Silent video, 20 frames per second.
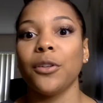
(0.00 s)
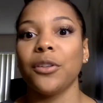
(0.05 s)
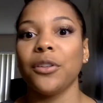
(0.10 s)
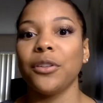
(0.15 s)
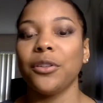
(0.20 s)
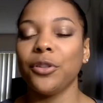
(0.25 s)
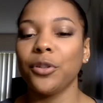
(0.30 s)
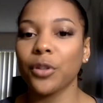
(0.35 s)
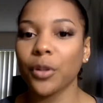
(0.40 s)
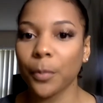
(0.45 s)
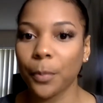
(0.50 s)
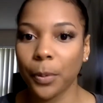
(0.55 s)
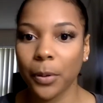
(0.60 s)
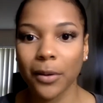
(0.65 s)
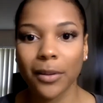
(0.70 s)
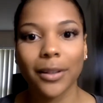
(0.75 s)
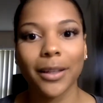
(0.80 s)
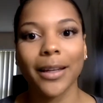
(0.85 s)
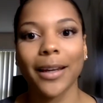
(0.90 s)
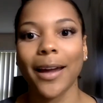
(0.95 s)
you're
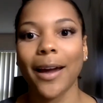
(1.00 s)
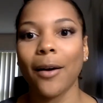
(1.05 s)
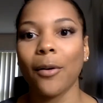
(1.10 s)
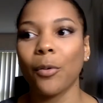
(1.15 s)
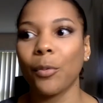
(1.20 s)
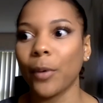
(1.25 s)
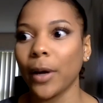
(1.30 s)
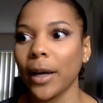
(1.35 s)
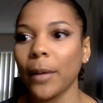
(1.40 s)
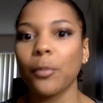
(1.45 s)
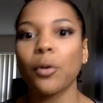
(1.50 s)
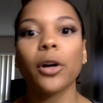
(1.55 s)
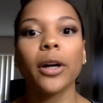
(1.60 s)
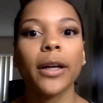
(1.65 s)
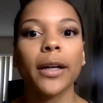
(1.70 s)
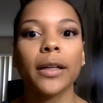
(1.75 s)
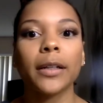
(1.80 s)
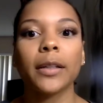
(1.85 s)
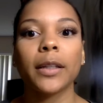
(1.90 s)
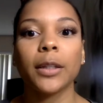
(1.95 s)
pulling out way more
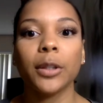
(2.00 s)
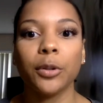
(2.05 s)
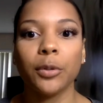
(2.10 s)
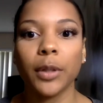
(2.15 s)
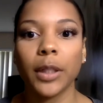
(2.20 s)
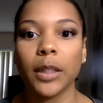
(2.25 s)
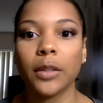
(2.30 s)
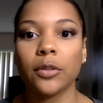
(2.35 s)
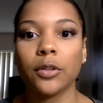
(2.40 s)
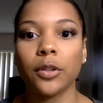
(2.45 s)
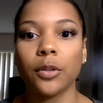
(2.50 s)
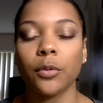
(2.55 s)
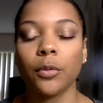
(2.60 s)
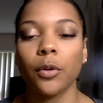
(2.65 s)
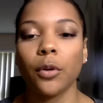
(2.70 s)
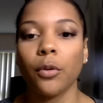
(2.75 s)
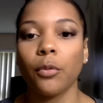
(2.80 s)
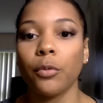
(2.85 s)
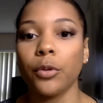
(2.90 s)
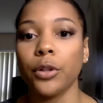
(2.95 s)
hair than you need to.
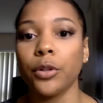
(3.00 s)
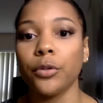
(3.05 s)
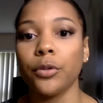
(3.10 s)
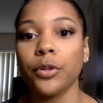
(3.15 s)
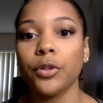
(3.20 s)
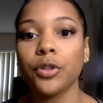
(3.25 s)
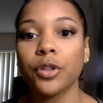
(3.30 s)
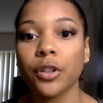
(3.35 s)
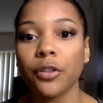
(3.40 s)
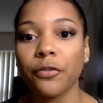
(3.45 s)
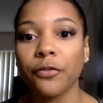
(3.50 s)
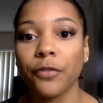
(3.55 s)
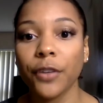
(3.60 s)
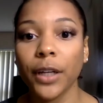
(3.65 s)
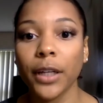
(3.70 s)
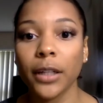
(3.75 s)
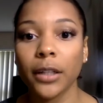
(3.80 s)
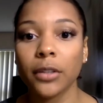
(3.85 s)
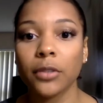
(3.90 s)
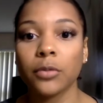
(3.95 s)
When you use your
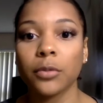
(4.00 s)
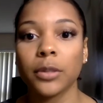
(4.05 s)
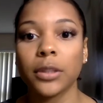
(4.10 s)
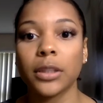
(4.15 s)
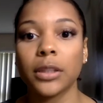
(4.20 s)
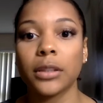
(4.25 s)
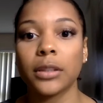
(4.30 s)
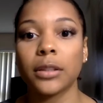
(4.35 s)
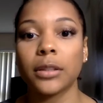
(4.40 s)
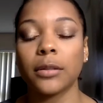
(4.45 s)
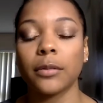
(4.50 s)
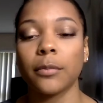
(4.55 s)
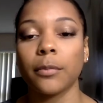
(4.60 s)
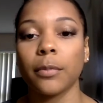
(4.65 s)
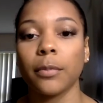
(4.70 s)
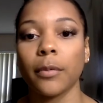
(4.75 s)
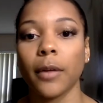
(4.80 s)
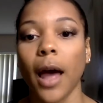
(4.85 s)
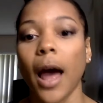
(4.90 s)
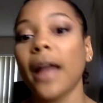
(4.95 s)
fingers, which is,
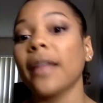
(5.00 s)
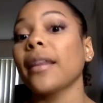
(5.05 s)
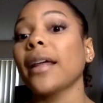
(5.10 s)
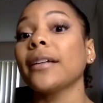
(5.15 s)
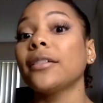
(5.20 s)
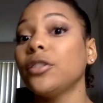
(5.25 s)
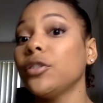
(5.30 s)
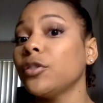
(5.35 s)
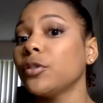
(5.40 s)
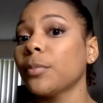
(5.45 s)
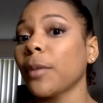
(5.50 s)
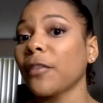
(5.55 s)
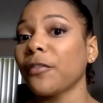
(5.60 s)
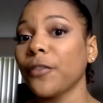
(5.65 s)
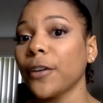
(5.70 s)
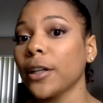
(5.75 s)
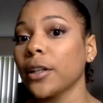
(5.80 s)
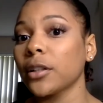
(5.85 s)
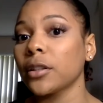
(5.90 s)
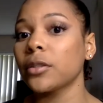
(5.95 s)
I like to use my
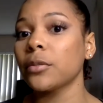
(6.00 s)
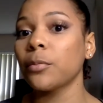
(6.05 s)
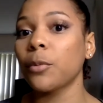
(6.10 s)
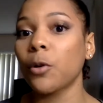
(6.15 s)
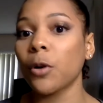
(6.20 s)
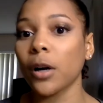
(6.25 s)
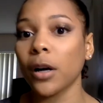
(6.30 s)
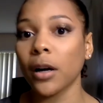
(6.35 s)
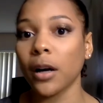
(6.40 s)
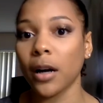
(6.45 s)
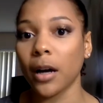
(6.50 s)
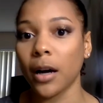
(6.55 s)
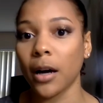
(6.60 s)
fingers more,